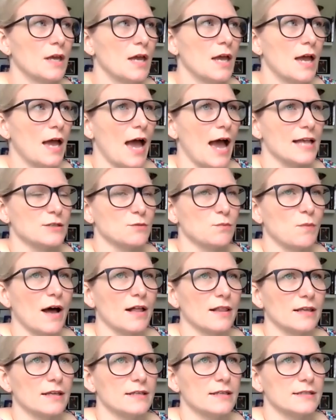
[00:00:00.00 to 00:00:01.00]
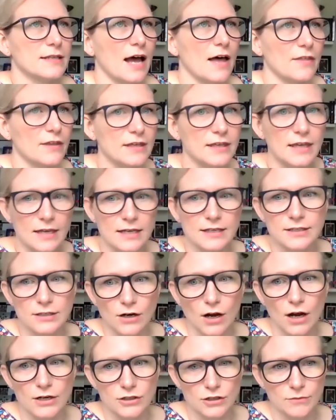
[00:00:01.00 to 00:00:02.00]
as well as other gigs that
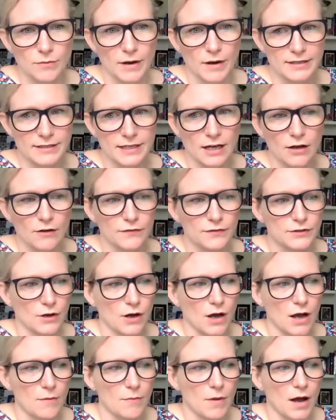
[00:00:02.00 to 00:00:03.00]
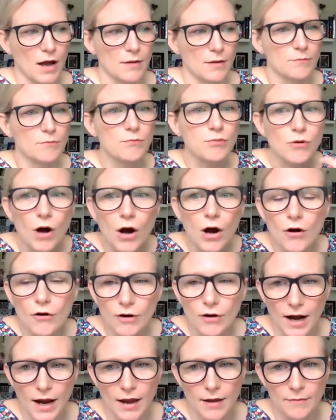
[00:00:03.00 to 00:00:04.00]
I do myself. So I might
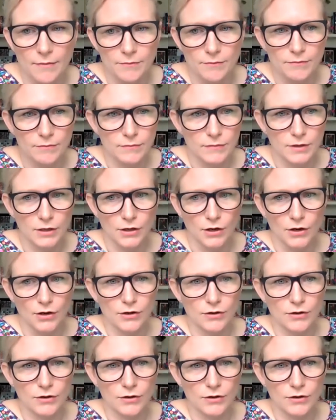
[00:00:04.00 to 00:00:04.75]
program, you know,